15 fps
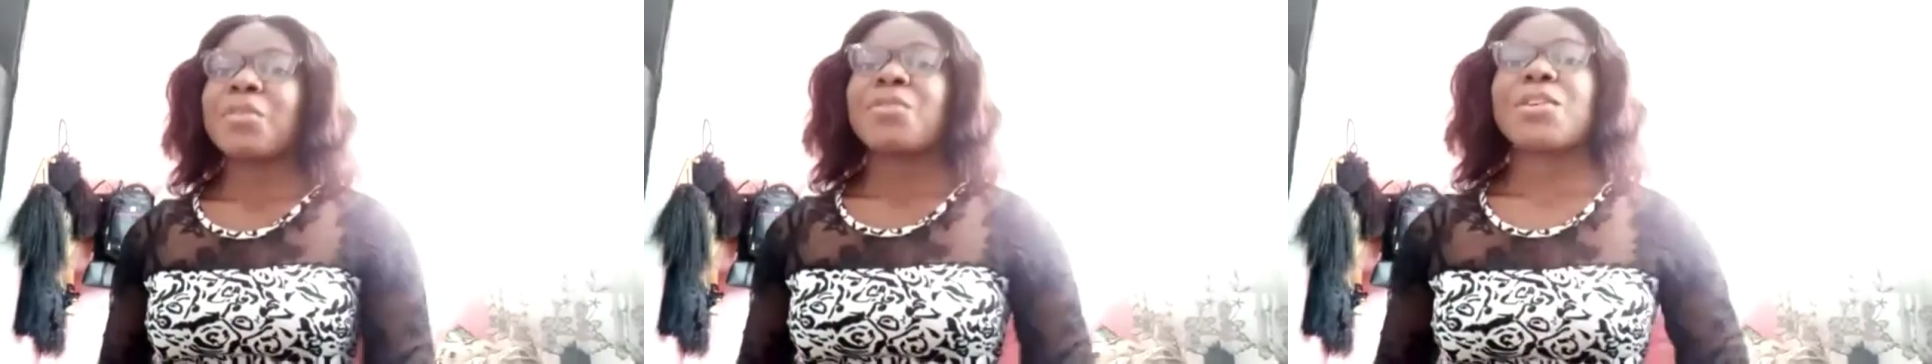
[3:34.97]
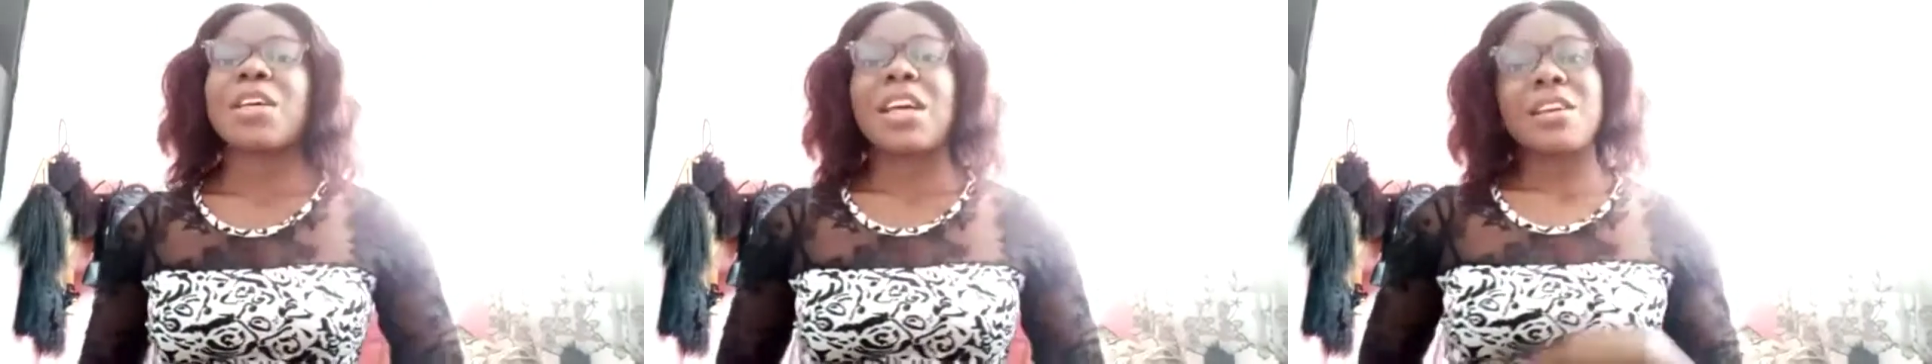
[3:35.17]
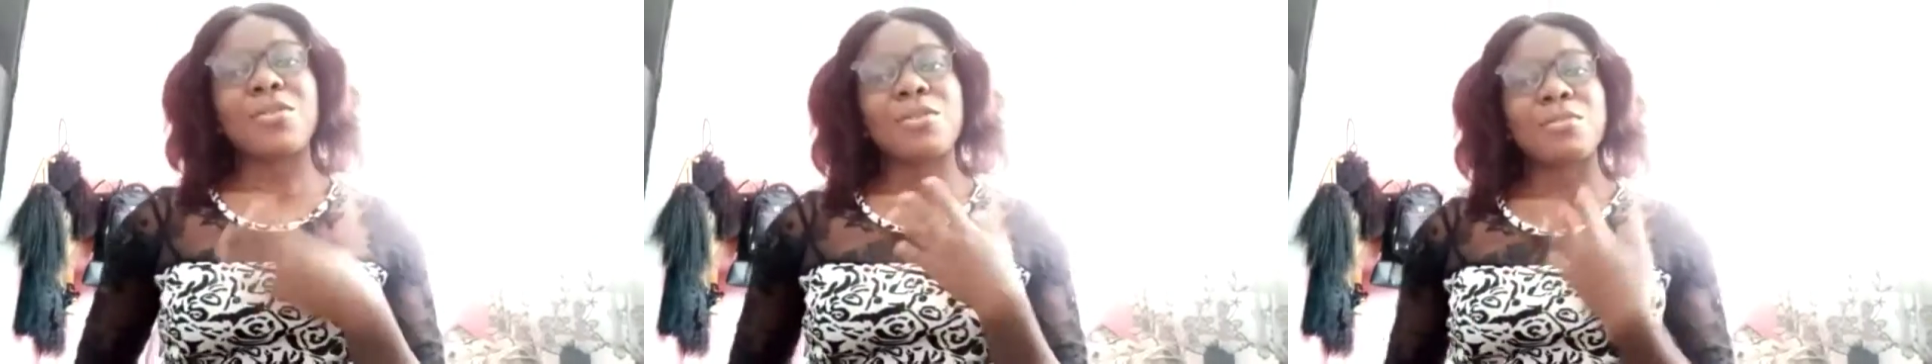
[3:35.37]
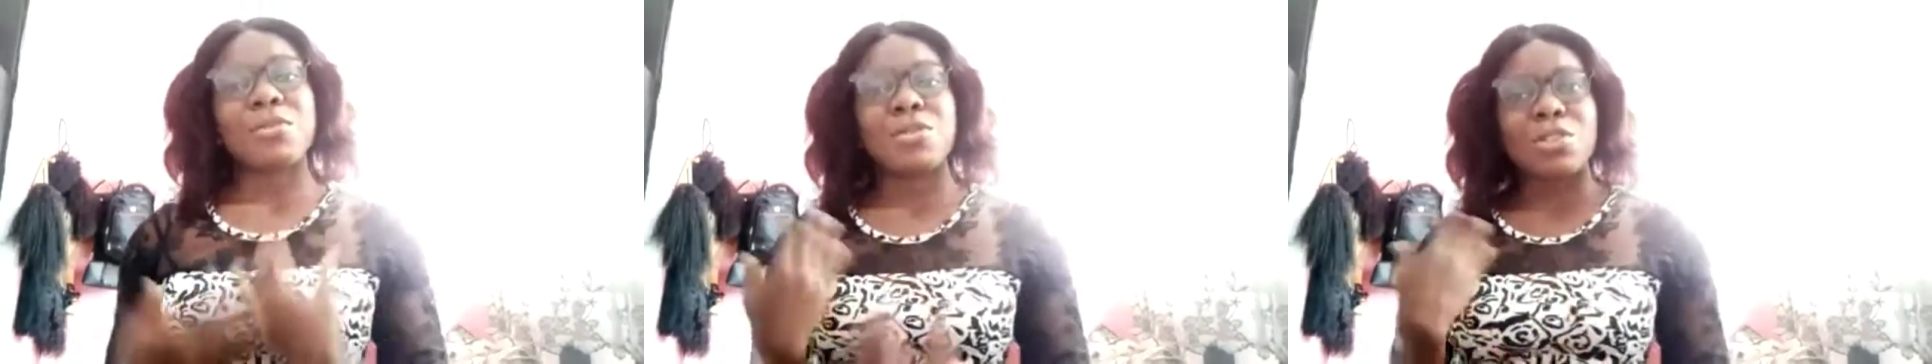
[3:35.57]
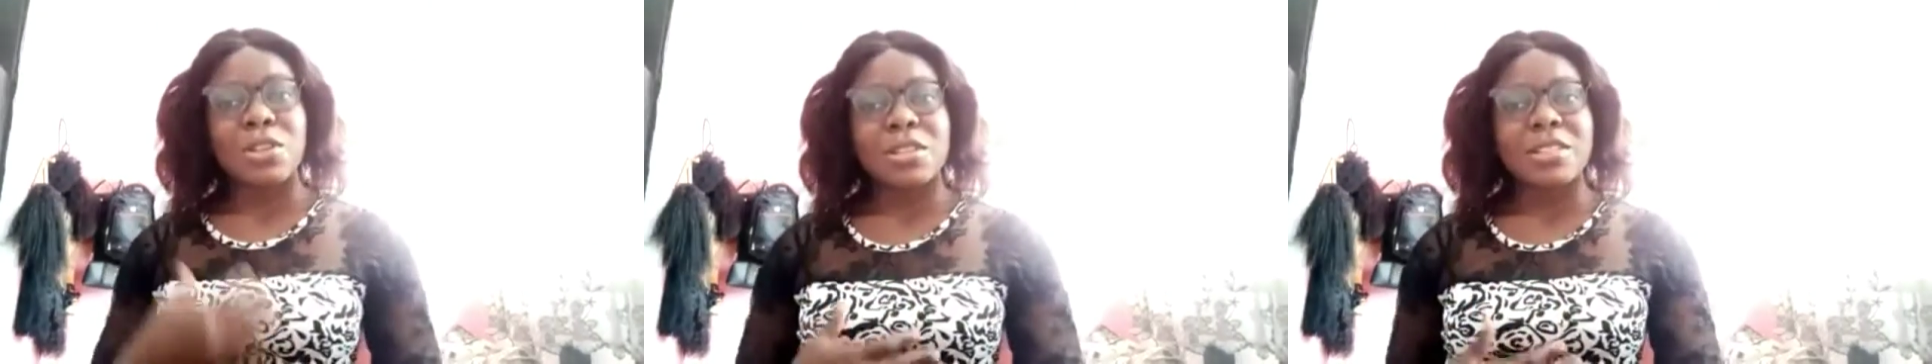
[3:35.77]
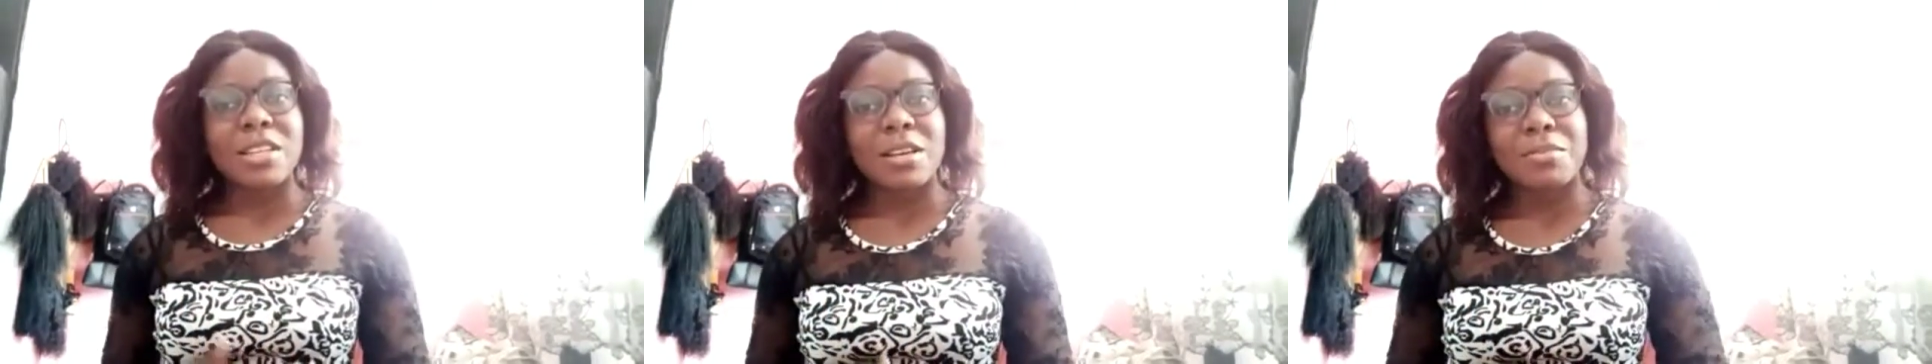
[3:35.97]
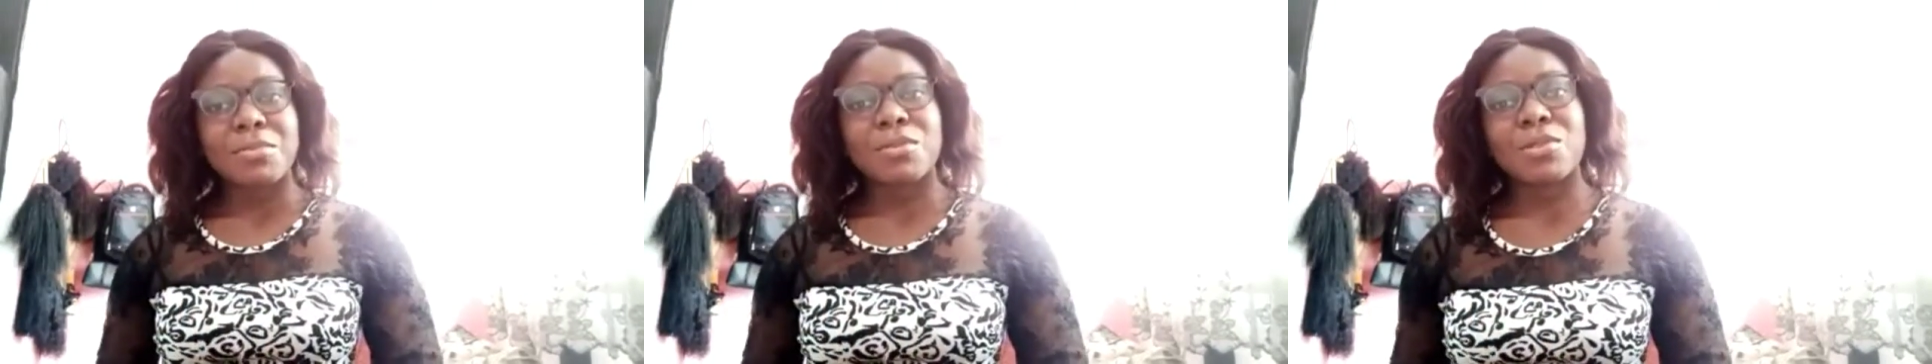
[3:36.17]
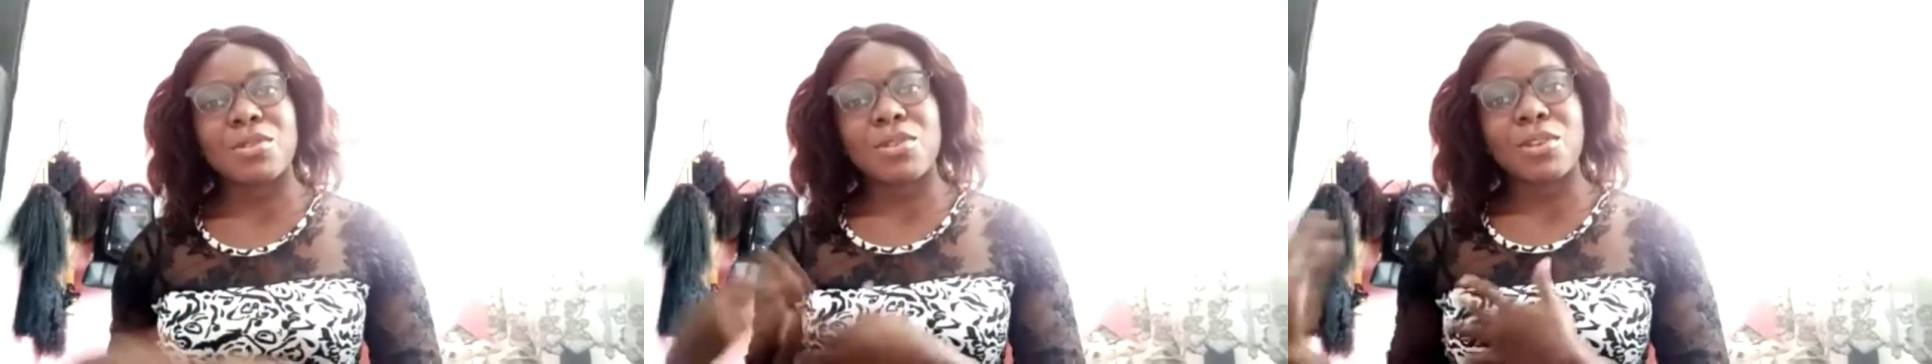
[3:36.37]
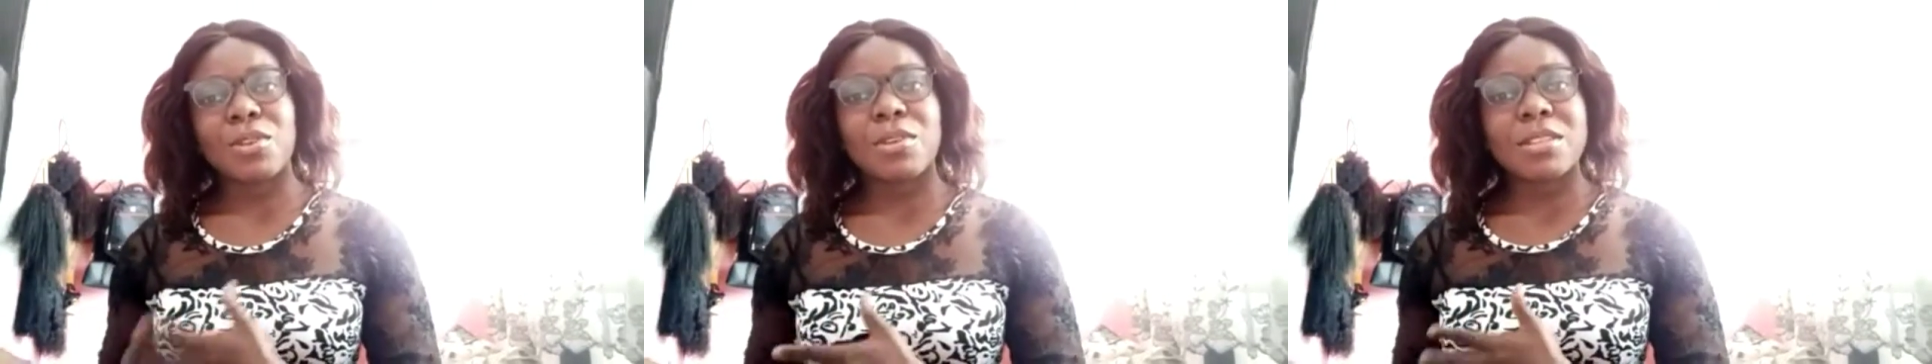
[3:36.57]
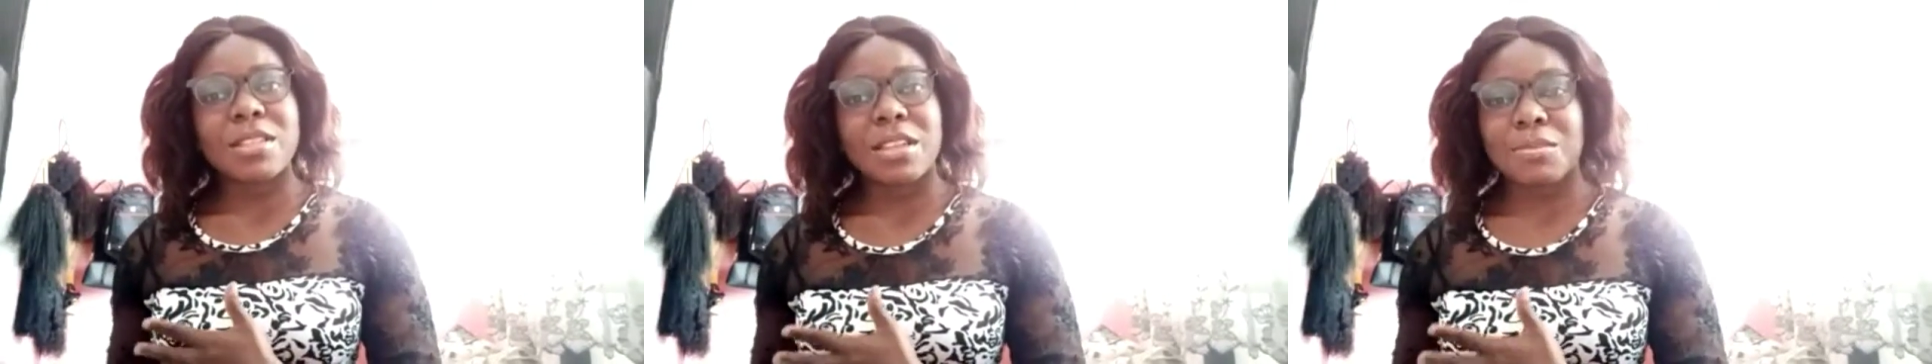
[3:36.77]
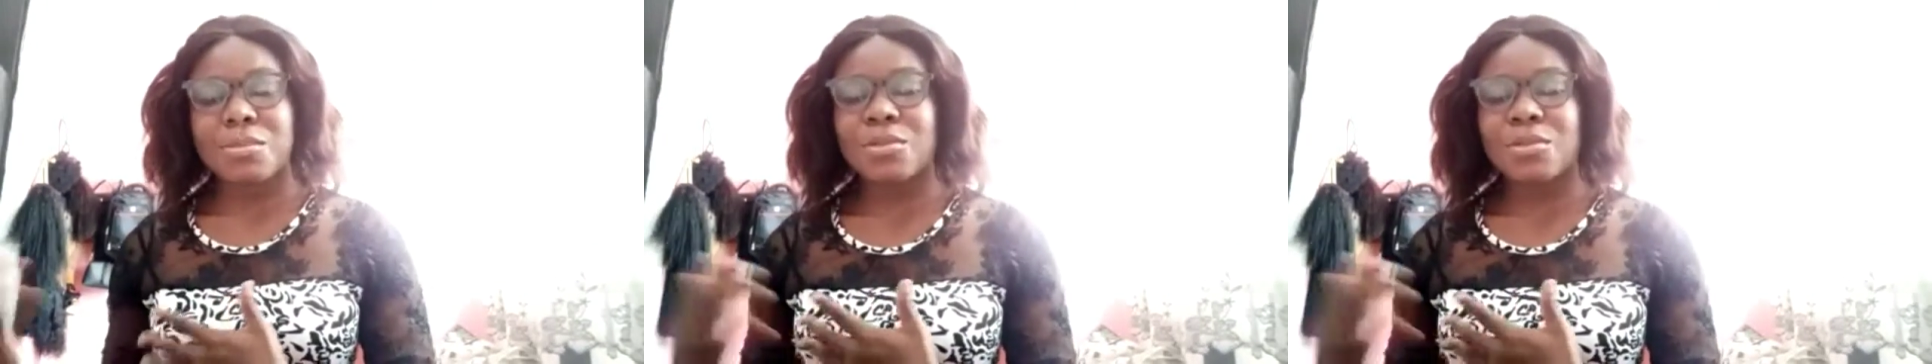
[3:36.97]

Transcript: it gets from the short term to the long term.